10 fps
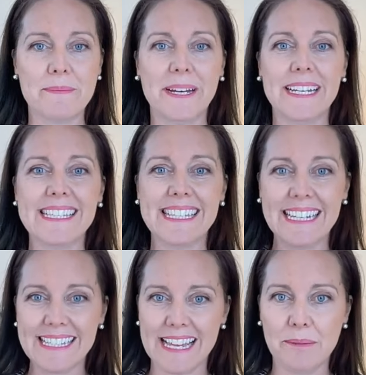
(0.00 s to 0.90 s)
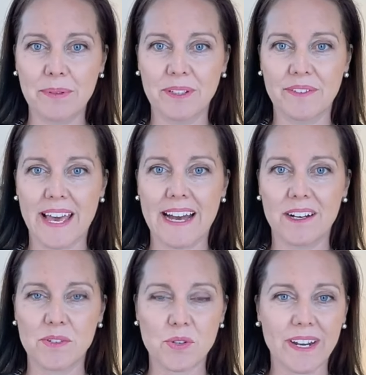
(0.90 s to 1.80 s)
But it's an example of
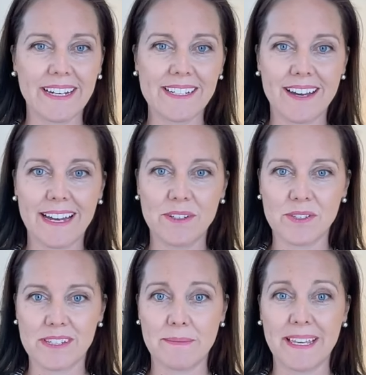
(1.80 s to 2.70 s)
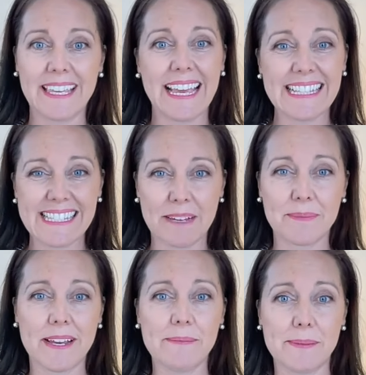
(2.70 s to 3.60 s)
how trying to hide your stomach can
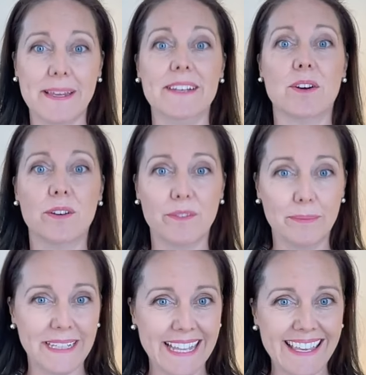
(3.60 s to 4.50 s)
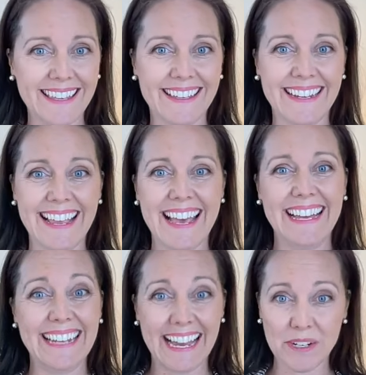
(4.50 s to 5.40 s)
sometimes mean overplaying it
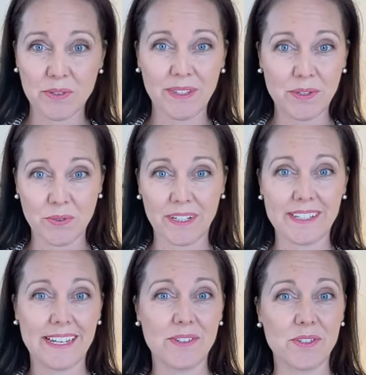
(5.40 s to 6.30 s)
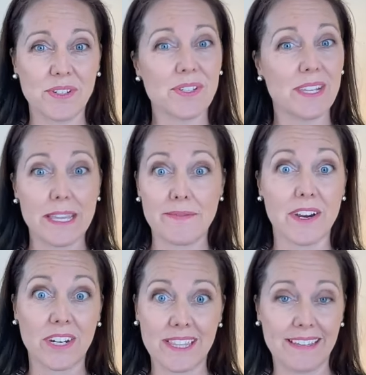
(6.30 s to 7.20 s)
and actually drawing attention to the
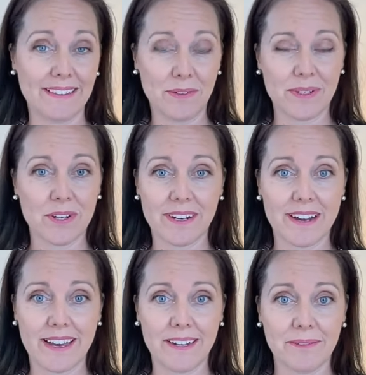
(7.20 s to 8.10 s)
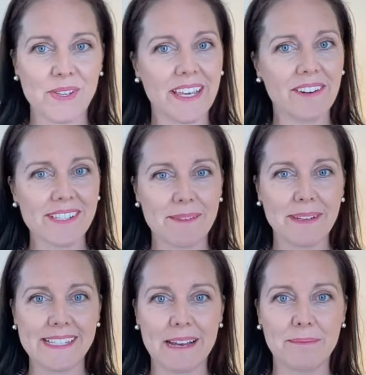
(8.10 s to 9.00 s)
very thing that you're trying to hide. So here are some
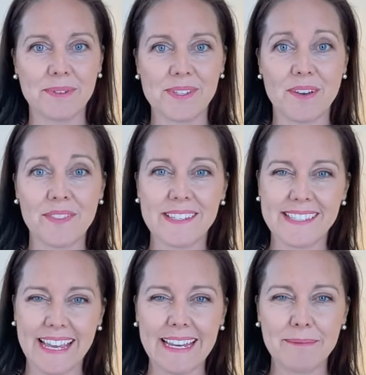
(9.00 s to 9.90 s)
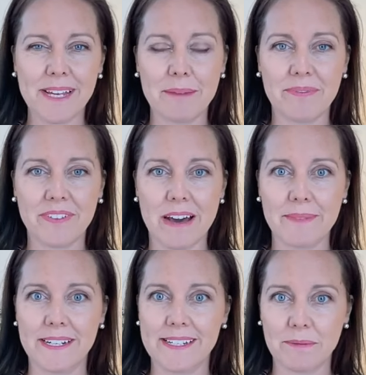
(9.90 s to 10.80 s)
examples of the same type of
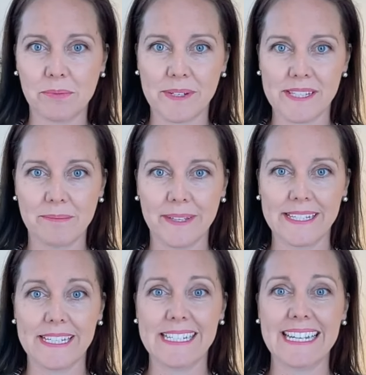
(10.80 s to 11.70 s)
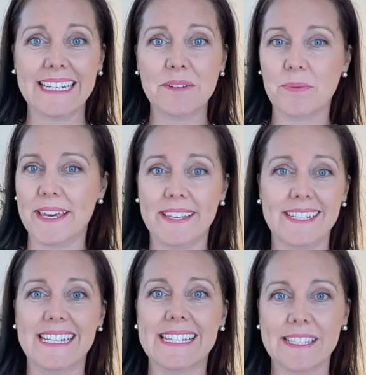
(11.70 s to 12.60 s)
garment, a double-breasted blazer, done in a way that
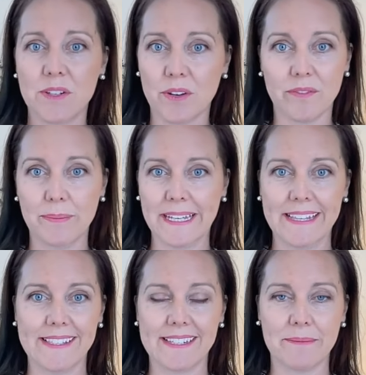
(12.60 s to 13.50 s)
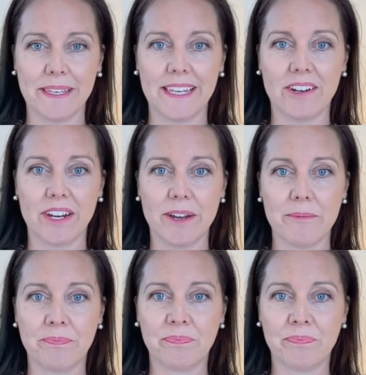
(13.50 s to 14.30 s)
doesn't overplay the stomach area.